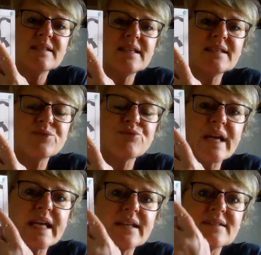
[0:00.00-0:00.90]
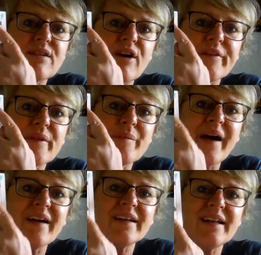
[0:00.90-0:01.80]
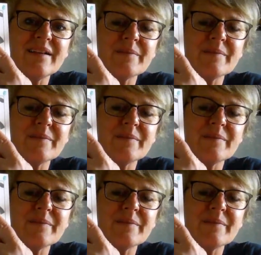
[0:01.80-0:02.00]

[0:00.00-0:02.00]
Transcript: these rings on the body.